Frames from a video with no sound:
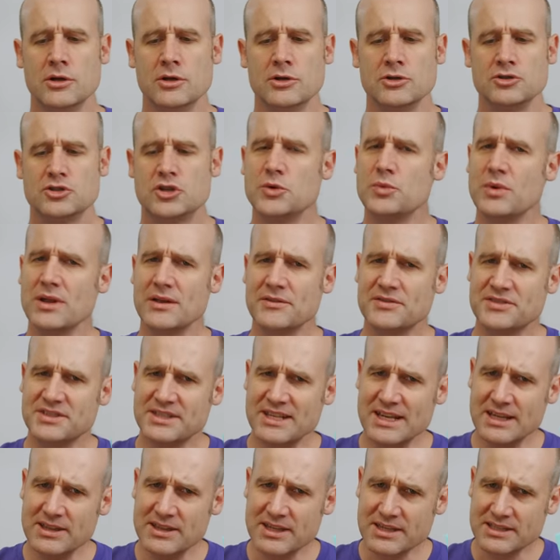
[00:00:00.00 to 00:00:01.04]
should we have
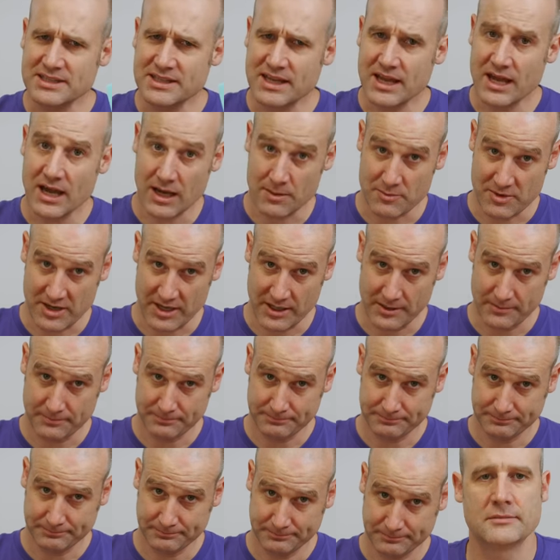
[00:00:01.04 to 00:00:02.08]
seen this coming?
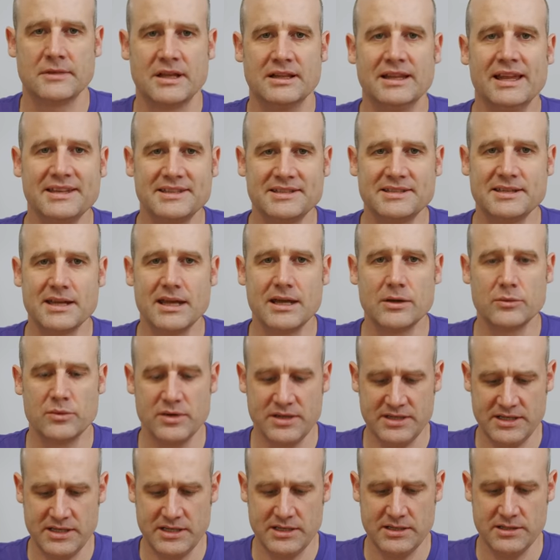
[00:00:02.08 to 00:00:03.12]
Let's say
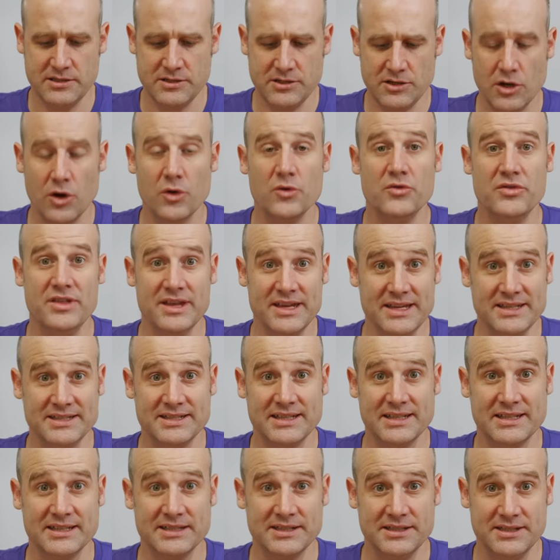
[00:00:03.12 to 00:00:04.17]
we didn't know these
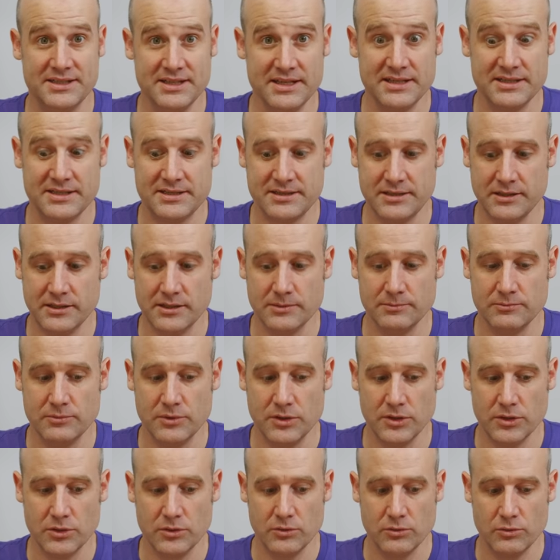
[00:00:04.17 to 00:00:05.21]
existed,
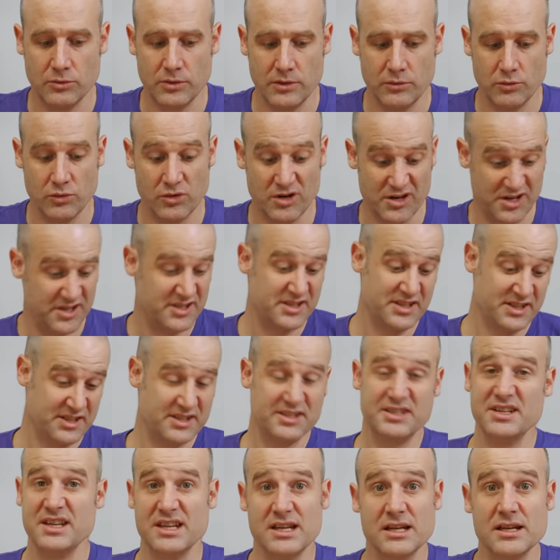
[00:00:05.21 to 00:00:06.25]
but we wanted to
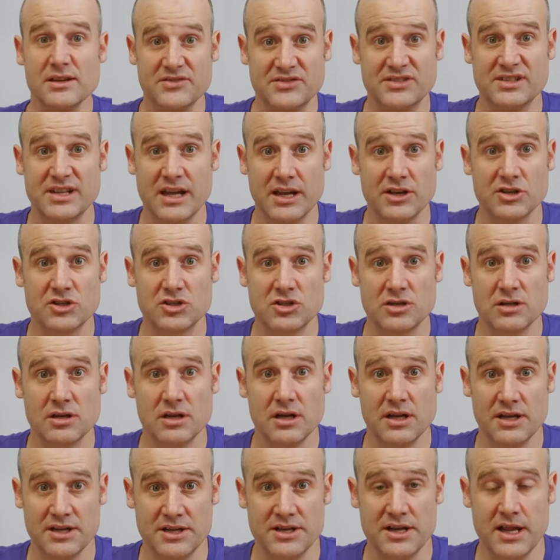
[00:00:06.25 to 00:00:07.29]
see if such
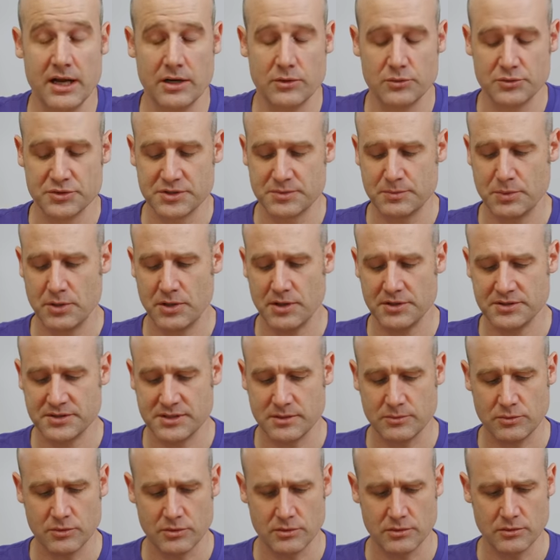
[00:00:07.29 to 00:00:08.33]
a net was
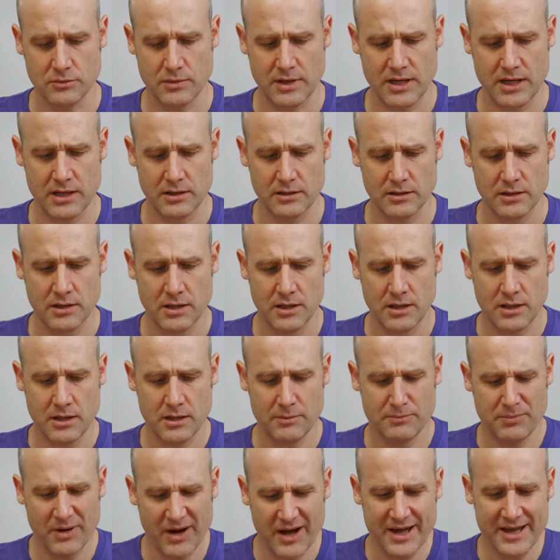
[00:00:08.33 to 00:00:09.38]
possible. Well,
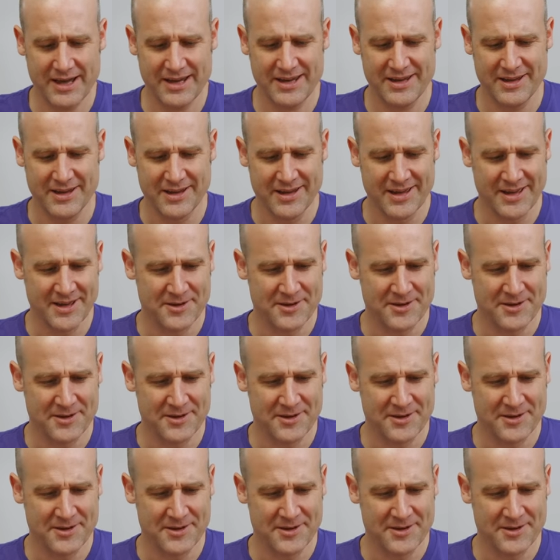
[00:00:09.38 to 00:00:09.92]
by